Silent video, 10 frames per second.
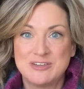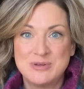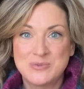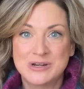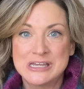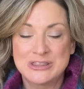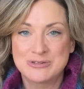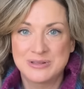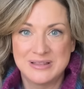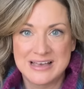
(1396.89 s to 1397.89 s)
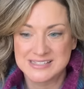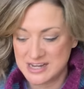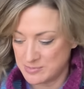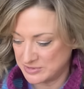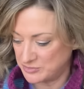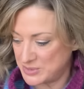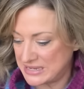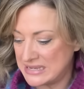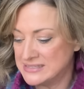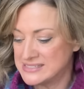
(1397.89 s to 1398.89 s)
I've been working through the last couple of
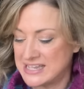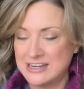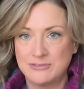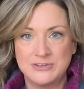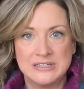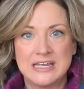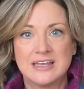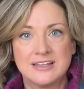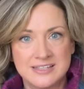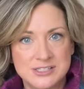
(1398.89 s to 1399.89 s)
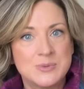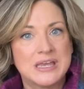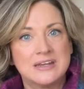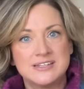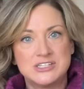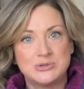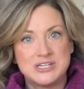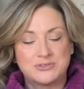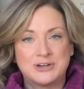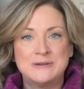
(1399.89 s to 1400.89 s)
weekends and I feel like this weekend is no
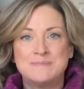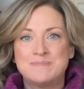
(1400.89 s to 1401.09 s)
different.